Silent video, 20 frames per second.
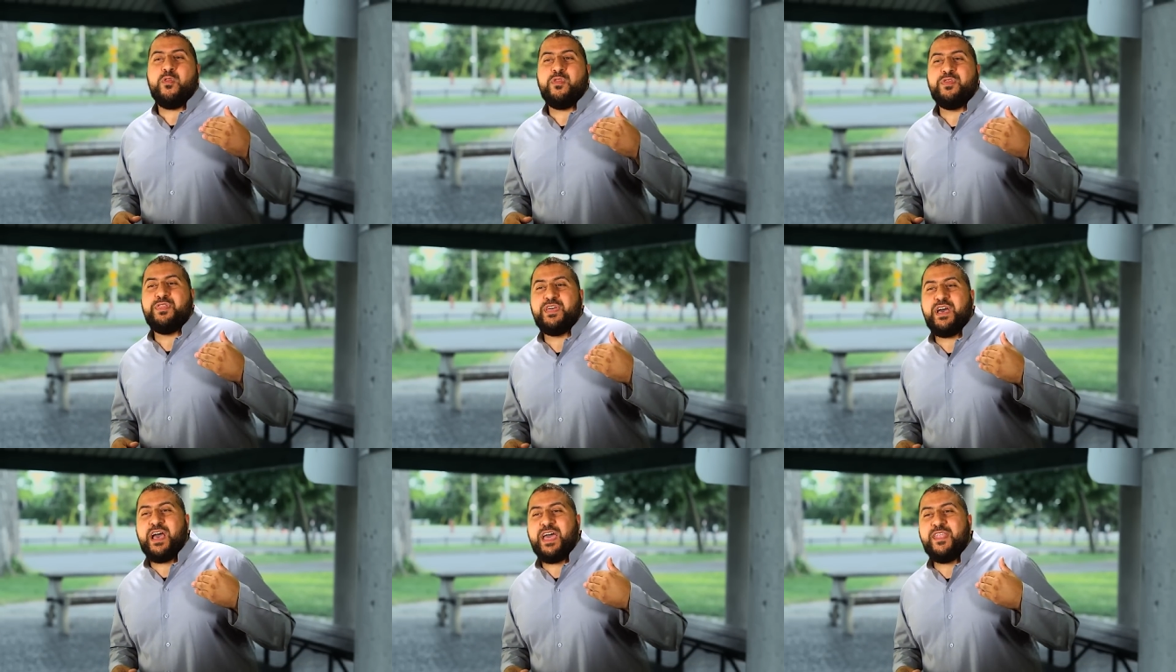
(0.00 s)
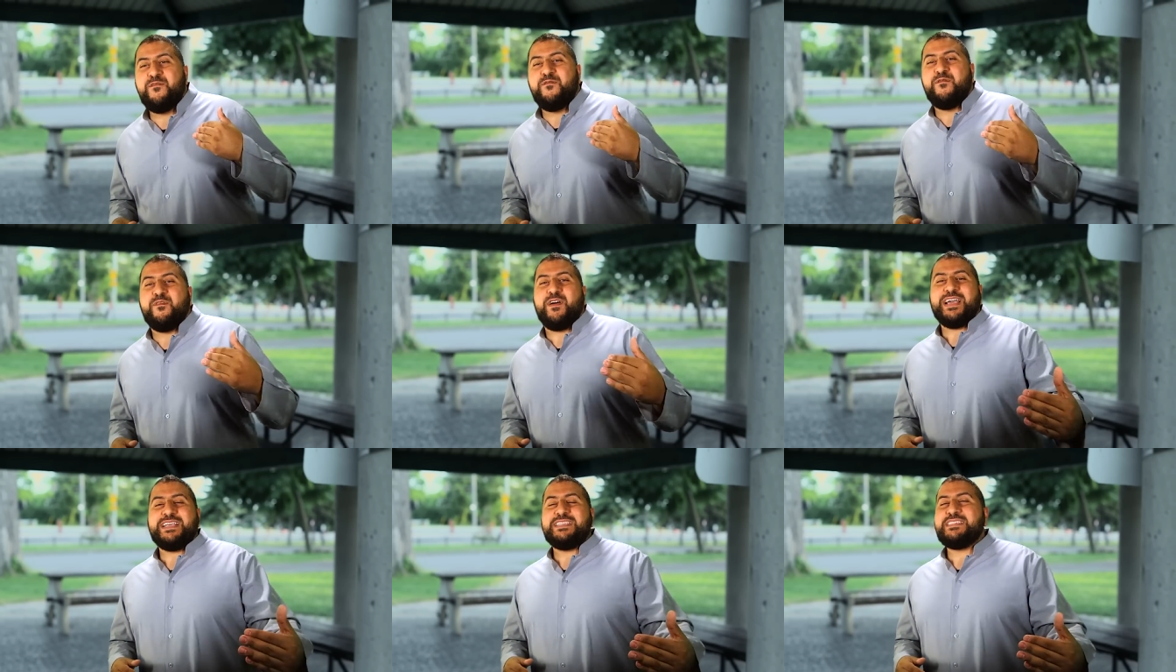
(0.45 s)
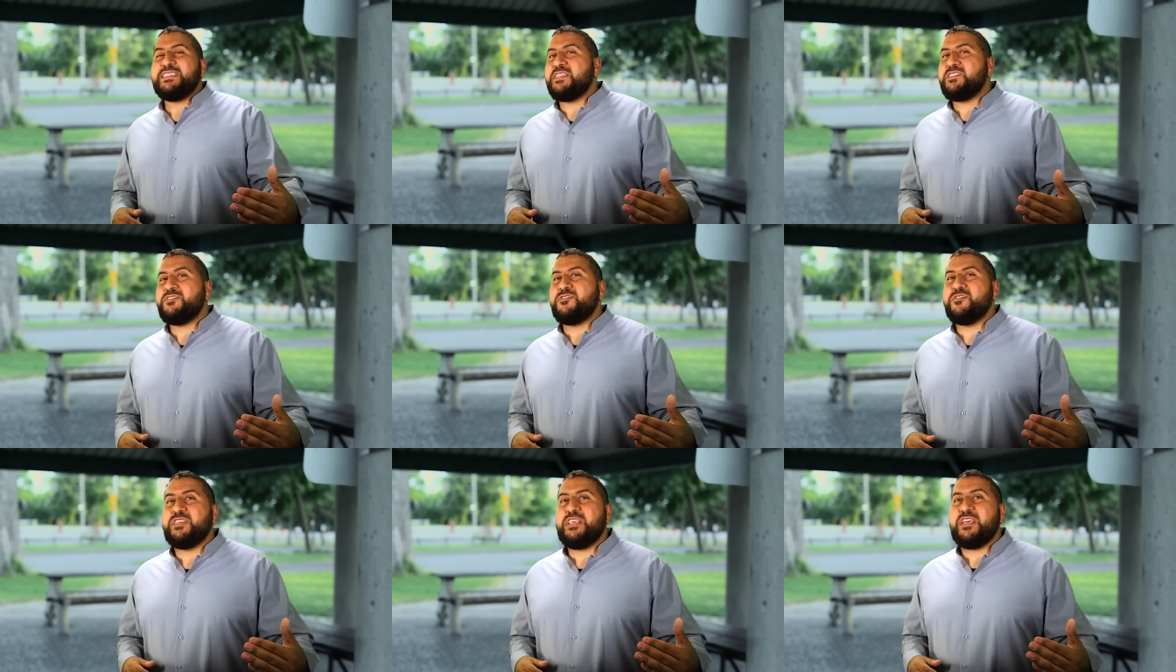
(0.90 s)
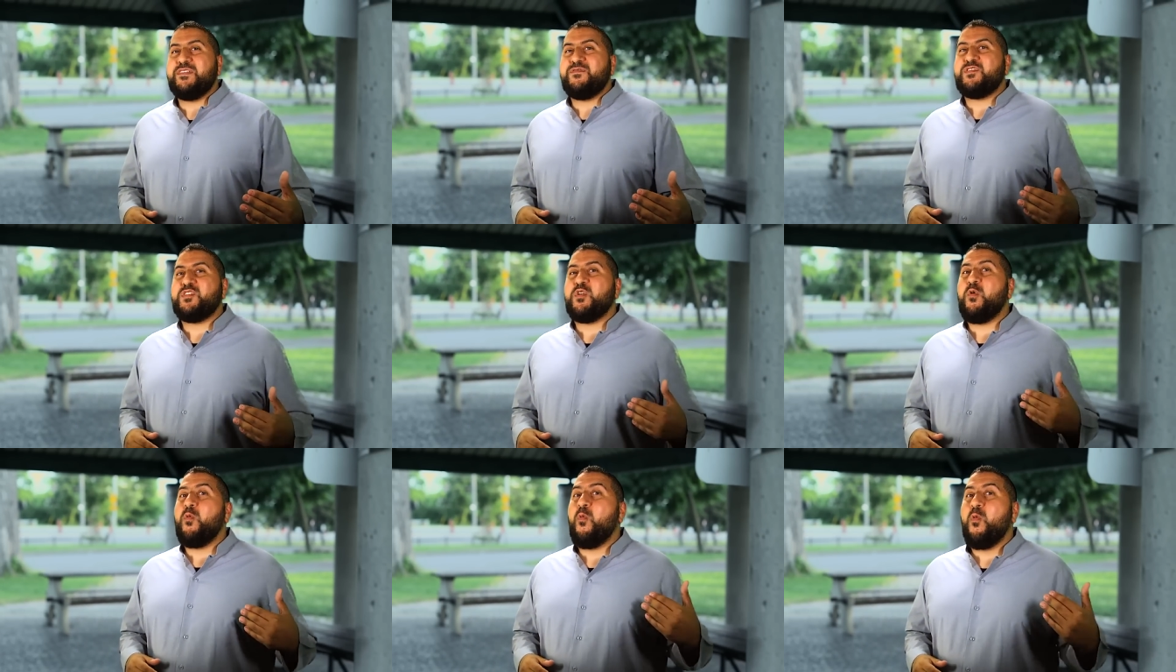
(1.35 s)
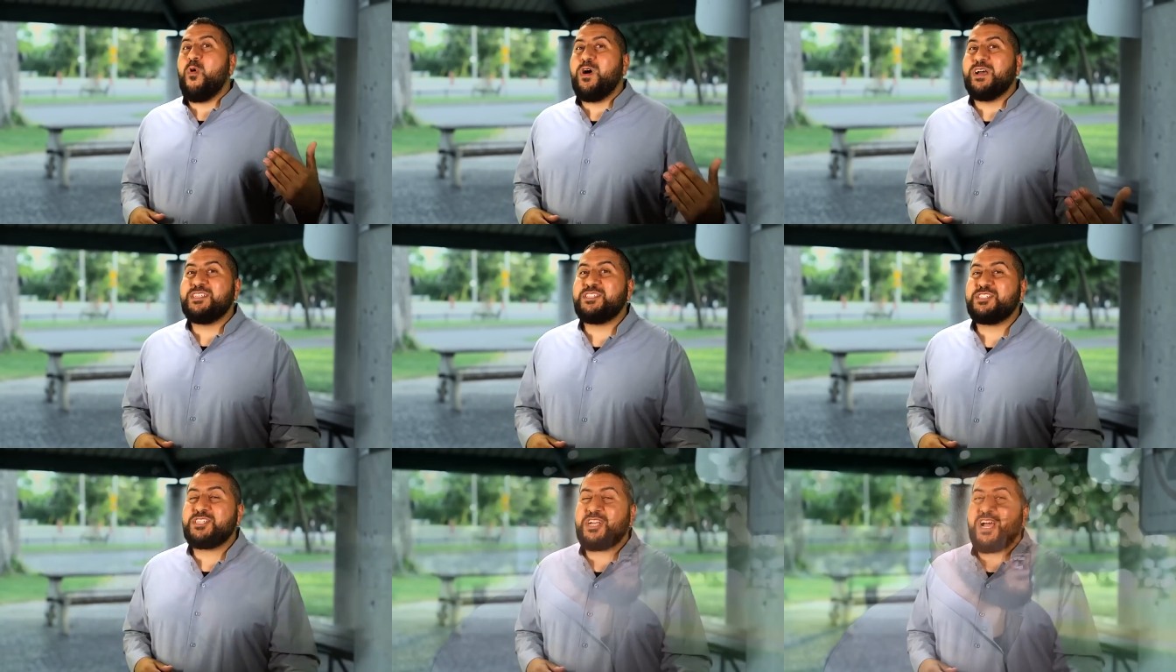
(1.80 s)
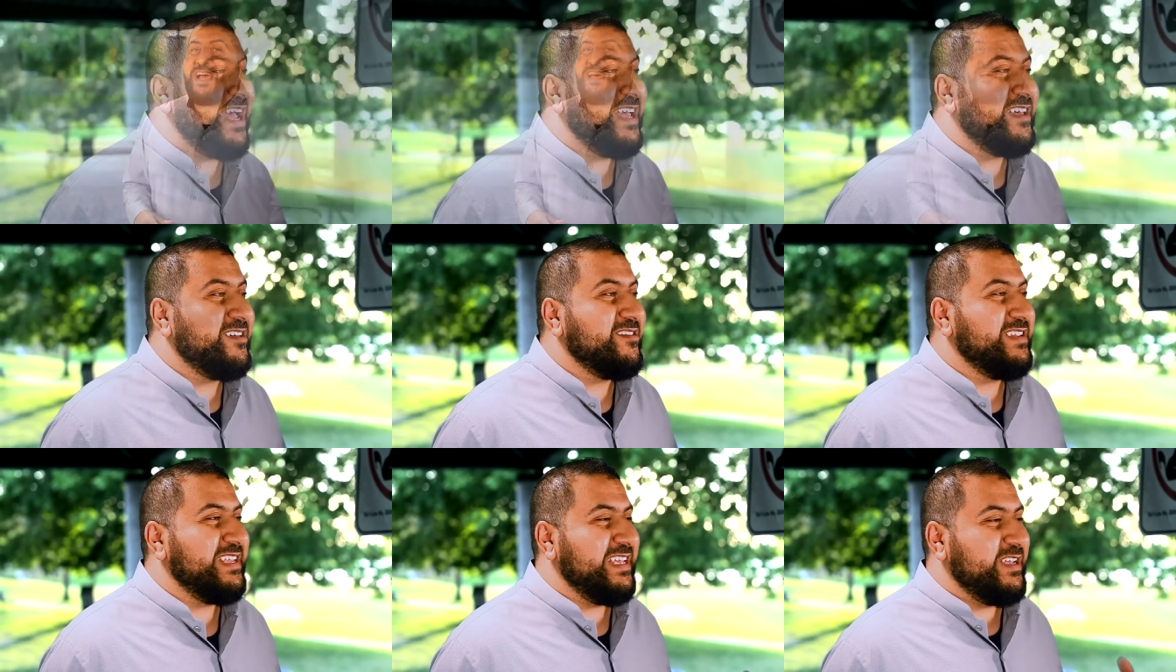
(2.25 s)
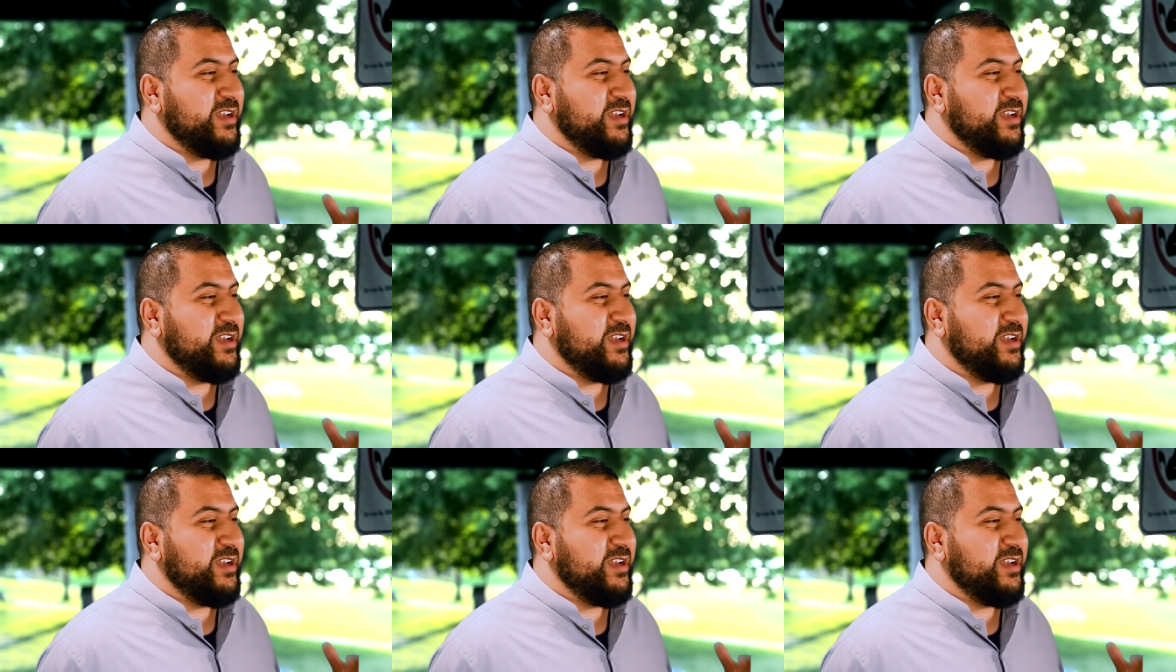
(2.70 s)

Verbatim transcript: the advice that you give to one child